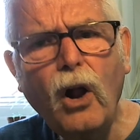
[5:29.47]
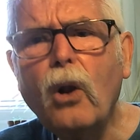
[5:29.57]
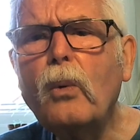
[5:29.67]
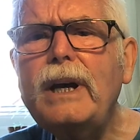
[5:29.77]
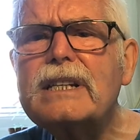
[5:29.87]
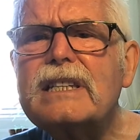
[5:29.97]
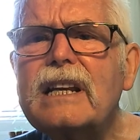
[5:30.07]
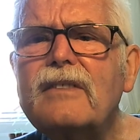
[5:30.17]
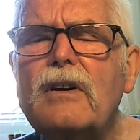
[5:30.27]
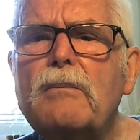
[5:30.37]
always
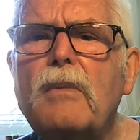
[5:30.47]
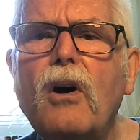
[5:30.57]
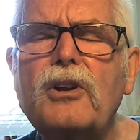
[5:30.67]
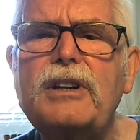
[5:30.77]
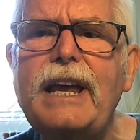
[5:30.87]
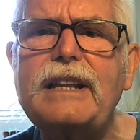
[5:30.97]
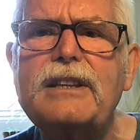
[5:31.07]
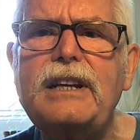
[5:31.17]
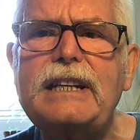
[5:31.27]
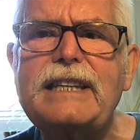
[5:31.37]
deliver more
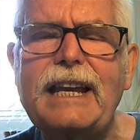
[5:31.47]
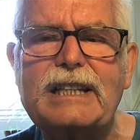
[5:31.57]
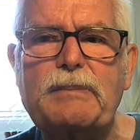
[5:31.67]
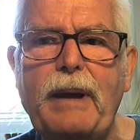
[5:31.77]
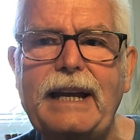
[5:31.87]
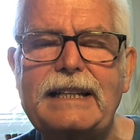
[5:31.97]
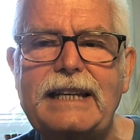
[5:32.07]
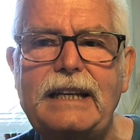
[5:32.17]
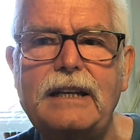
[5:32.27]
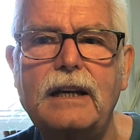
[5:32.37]
than is
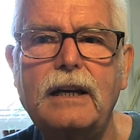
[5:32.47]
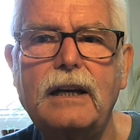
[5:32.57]
expected.